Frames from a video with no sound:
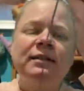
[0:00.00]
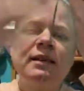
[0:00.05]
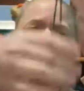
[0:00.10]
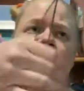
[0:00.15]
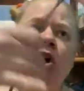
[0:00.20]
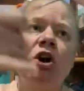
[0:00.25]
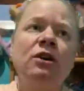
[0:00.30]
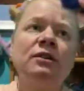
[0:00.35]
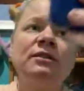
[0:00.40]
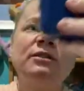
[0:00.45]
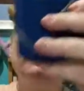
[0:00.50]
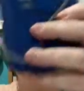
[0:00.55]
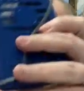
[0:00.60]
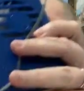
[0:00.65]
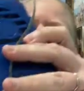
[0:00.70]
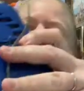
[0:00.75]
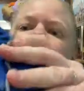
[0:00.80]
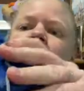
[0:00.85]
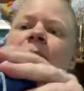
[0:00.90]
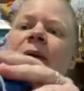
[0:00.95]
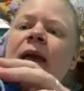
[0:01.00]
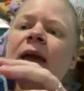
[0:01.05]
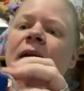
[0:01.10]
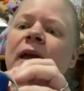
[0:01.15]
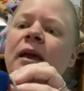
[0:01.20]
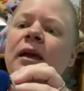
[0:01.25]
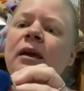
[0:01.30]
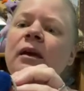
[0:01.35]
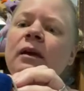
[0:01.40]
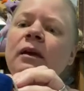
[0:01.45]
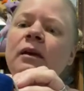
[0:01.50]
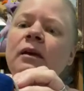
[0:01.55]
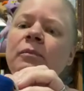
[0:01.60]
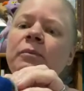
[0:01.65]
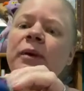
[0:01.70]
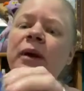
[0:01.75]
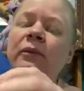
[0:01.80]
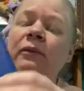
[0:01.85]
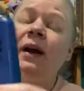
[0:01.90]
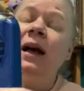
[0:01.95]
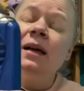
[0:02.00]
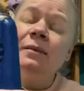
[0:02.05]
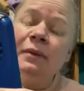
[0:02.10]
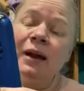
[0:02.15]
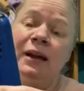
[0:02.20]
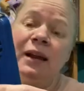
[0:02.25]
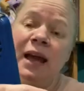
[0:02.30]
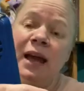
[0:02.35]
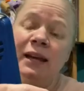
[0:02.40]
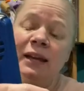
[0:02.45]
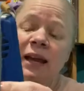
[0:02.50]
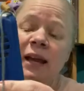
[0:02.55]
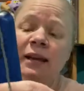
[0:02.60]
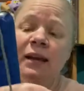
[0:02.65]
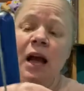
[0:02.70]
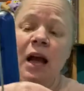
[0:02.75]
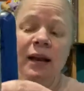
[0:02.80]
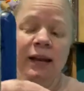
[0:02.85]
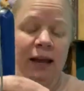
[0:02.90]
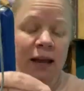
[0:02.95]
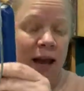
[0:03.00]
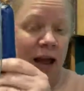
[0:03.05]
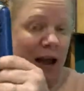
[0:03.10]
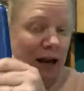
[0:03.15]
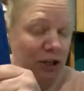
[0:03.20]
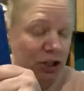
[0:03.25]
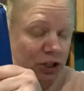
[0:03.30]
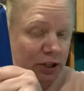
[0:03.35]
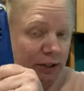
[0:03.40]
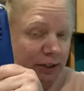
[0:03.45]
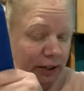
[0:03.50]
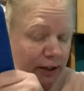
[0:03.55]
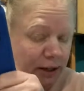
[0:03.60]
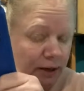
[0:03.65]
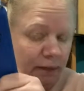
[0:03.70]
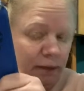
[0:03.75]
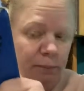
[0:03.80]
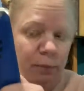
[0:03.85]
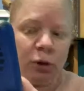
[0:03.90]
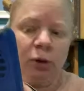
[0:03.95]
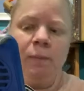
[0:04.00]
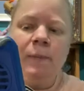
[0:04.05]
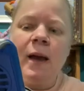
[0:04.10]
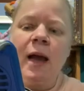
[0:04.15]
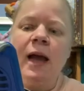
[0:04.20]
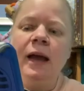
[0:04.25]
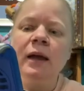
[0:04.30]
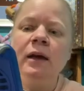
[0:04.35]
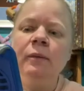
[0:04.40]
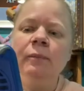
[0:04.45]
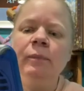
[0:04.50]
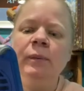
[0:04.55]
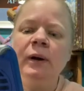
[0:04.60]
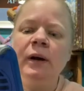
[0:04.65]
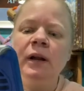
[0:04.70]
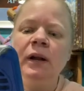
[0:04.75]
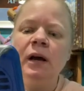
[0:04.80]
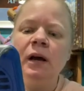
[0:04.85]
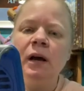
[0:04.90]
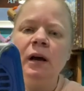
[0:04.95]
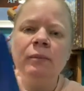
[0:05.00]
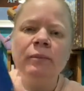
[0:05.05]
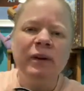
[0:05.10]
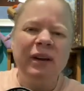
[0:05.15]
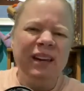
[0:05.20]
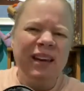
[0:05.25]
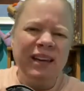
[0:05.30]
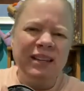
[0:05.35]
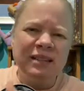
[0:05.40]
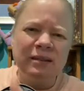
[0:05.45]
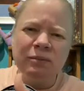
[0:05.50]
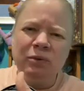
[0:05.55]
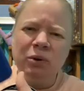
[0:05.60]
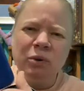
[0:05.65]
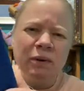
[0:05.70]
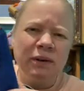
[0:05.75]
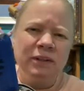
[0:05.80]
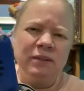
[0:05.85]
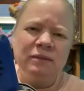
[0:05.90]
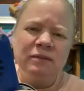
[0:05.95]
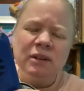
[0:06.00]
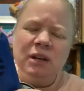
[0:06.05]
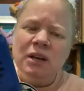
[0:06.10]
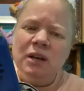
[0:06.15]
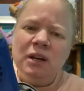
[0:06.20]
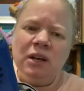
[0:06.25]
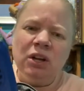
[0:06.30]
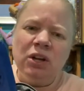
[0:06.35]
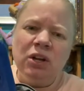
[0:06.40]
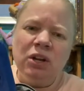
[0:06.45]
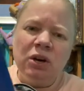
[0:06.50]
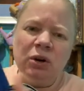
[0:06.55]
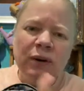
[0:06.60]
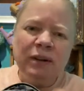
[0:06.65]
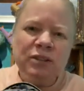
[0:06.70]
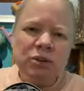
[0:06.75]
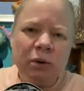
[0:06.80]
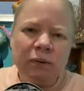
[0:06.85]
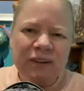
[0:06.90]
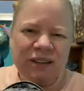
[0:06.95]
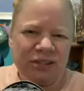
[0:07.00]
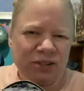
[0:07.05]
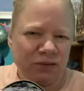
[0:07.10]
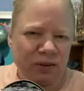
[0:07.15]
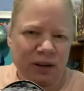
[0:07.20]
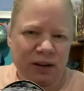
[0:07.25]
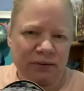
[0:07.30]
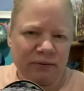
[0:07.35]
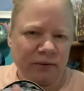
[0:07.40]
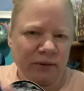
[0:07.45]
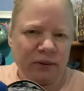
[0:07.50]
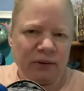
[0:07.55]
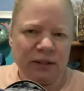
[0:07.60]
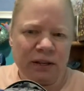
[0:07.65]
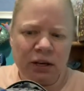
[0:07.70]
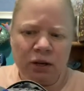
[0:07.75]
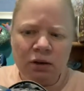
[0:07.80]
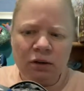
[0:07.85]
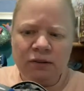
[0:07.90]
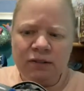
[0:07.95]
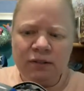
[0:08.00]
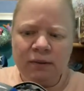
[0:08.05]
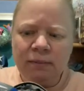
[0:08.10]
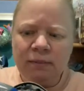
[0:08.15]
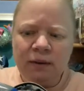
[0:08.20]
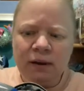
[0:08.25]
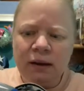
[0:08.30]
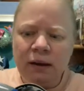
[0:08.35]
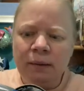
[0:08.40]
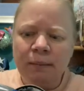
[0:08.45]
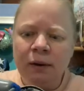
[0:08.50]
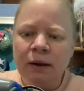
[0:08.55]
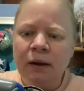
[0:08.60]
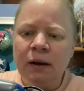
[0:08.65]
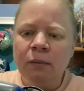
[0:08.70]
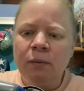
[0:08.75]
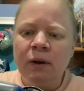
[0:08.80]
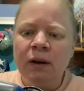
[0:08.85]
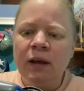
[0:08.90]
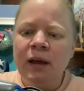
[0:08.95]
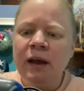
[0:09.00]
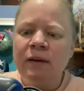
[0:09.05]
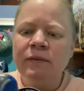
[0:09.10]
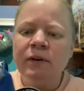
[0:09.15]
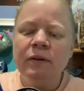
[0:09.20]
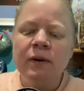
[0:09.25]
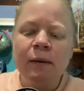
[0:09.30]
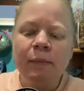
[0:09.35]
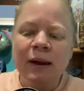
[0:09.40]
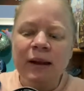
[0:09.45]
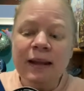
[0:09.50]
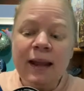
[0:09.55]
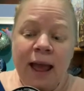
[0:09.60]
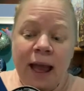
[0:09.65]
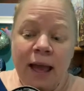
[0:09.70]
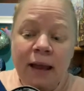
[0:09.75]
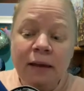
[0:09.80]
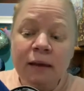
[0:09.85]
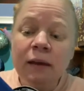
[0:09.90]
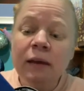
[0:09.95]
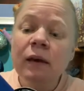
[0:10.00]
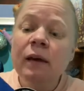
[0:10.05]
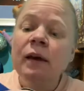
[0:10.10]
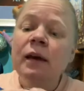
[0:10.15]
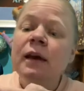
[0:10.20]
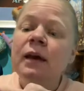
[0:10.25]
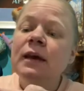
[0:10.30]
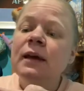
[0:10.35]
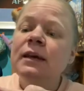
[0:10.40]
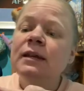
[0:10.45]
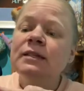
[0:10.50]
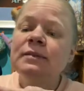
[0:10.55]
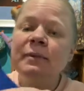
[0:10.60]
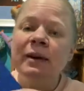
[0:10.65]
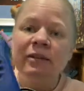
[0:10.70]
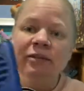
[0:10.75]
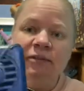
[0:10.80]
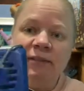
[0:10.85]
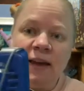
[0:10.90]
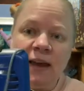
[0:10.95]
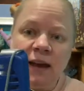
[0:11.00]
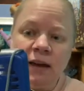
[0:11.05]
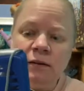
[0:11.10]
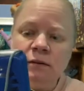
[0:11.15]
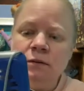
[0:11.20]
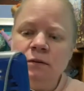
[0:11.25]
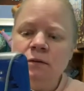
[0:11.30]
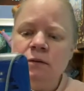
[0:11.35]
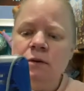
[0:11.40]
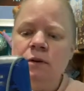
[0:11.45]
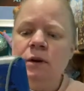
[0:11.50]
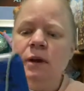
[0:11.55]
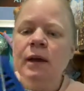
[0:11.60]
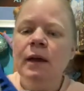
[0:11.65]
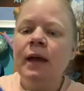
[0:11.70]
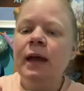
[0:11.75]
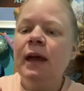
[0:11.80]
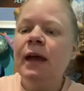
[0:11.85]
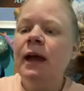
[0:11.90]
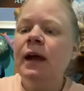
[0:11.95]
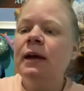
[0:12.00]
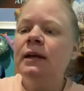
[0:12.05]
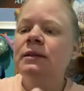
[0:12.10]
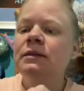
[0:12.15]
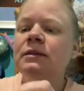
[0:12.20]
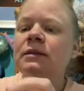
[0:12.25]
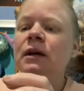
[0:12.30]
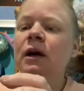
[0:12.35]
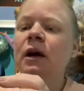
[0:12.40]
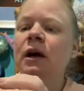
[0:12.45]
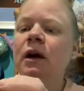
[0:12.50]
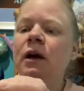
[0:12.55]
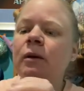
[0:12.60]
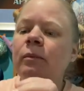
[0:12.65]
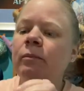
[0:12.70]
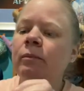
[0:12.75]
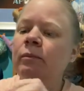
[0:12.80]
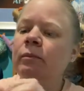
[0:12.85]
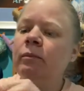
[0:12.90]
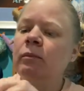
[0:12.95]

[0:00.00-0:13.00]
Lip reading: and also this may be around my neck and not actually in the book bag, but in case I'm going, into a restaurant for dinner or something, I might not want to have it around my neck, is my fan. And oh,